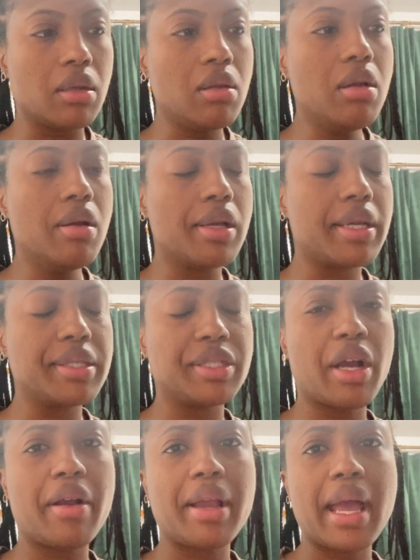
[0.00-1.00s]
and
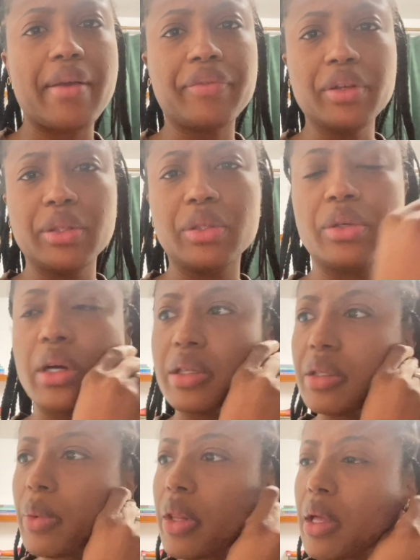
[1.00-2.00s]
sorry, I feel a little
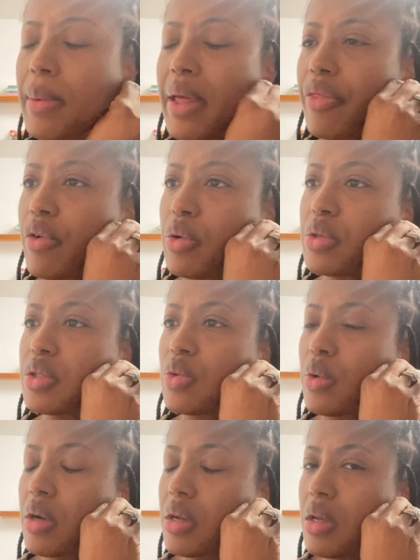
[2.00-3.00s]
under the weather, like my throat is
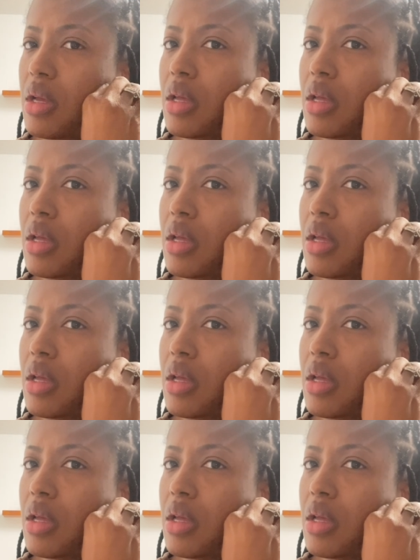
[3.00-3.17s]
sore.